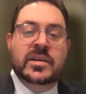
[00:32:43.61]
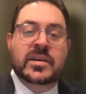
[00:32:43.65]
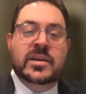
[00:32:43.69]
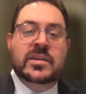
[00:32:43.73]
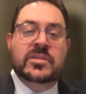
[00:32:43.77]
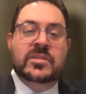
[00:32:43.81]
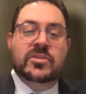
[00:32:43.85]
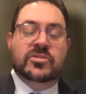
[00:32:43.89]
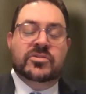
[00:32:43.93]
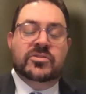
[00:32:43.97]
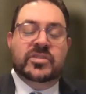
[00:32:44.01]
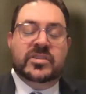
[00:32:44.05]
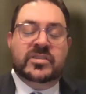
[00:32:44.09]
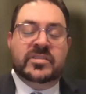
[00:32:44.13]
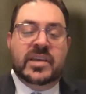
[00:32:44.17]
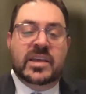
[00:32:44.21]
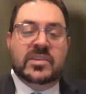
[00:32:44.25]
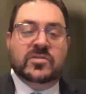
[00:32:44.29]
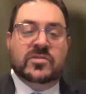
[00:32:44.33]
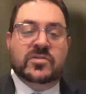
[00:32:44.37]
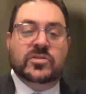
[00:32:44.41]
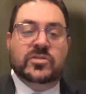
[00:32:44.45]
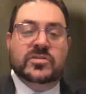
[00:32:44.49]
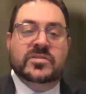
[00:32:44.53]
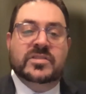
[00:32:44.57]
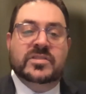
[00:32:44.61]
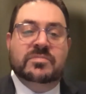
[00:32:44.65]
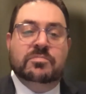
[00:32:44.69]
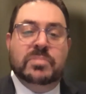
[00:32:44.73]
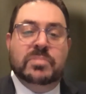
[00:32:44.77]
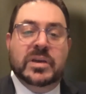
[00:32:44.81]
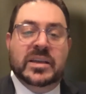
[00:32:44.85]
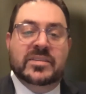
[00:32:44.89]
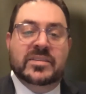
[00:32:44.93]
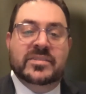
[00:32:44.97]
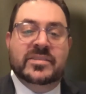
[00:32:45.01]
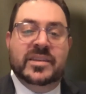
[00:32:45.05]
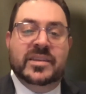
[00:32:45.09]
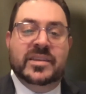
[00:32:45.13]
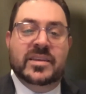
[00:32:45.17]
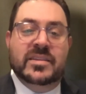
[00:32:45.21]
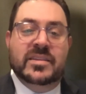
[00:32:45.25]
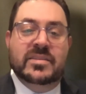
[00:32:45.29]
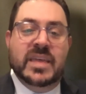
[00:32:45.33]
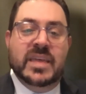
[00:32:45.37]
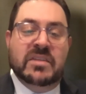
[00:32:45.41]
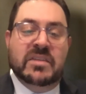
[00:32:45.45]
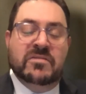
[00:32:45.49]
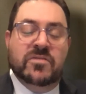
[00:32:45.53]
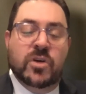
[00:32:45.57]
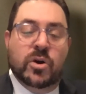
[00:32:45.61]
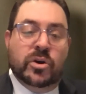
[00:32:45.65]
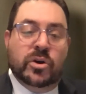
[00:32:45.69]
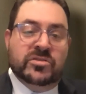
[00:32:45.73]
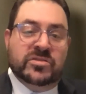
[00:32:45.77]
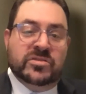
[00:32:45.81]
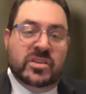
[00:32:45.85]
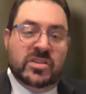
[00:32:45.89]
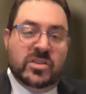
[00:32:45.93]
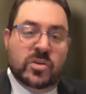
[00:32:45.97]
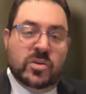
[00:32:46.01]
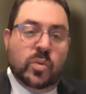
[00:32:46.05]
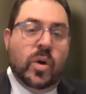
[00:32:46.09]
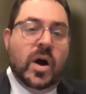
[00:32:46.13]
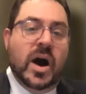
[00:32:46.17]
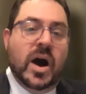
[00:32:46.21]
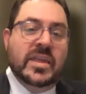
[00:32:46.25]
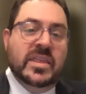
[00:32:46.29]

they're successful is because they focus on the why.